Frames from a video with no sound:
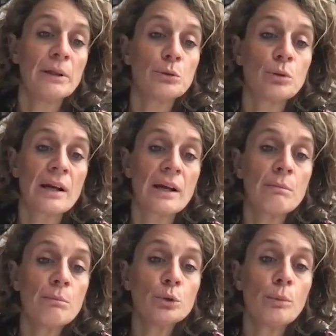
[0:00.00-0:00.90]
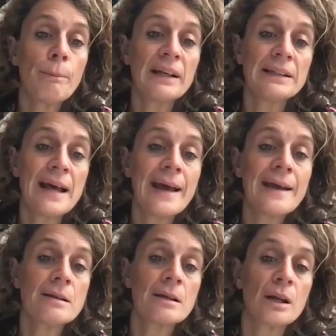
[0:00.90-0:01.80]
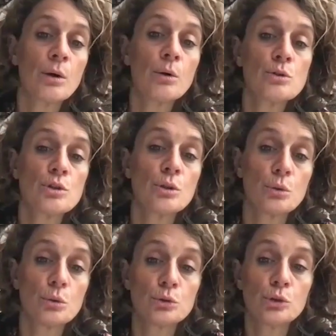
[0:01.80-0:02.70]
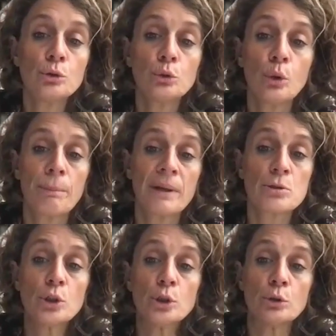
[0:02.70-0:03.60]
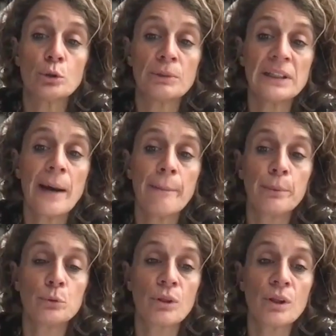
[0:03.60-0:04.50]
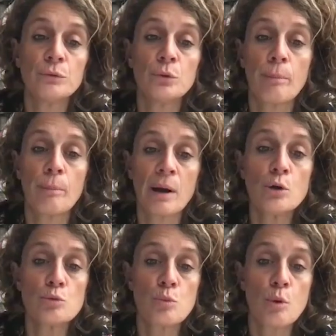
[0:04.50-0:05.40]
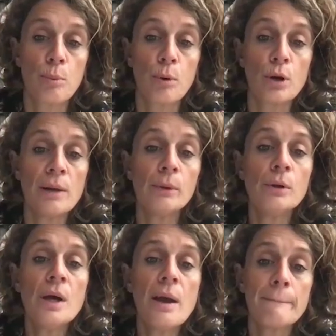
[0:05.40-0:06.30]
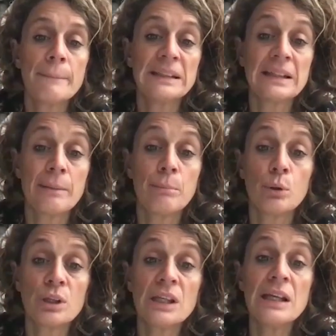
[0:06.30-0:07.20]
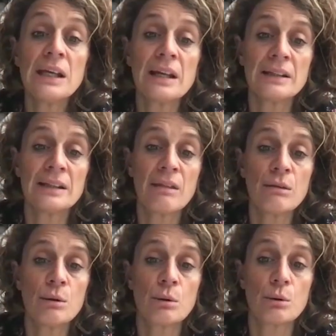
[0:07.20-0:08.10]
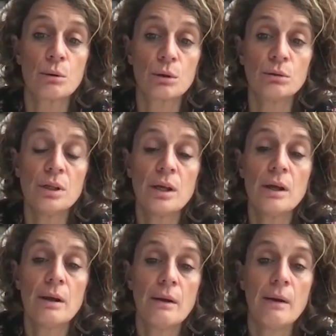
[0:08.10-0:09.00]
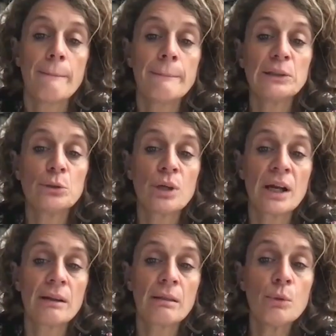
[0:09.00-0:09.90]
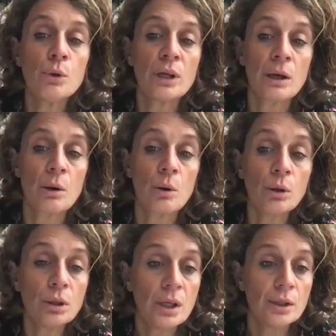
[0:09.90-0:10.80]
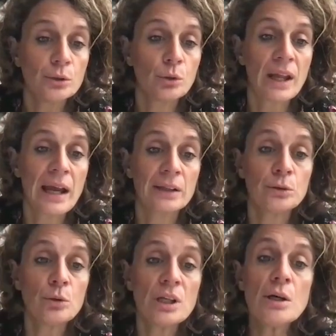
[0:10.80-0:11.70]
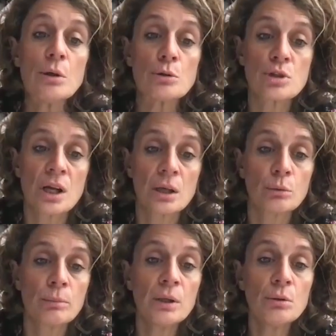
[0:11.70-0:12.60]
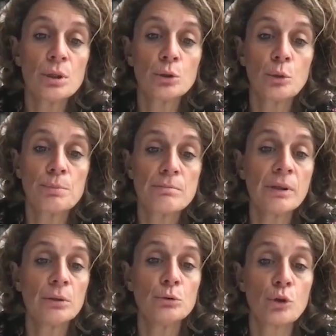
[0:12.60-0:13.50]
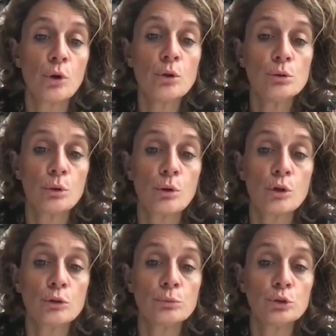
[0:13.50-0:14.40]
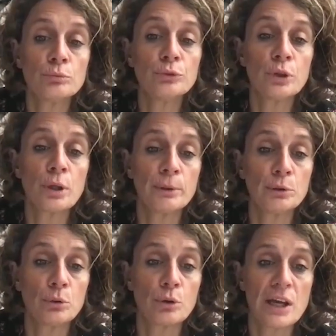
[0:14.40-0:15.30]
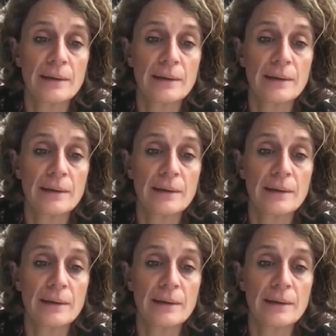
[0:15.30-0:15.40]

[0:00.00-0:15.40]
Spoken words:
56 active conflicts, the most since the Second World War, involving 92 countries, with a record number of 120 million displaced people worldwide, according to the United Nations.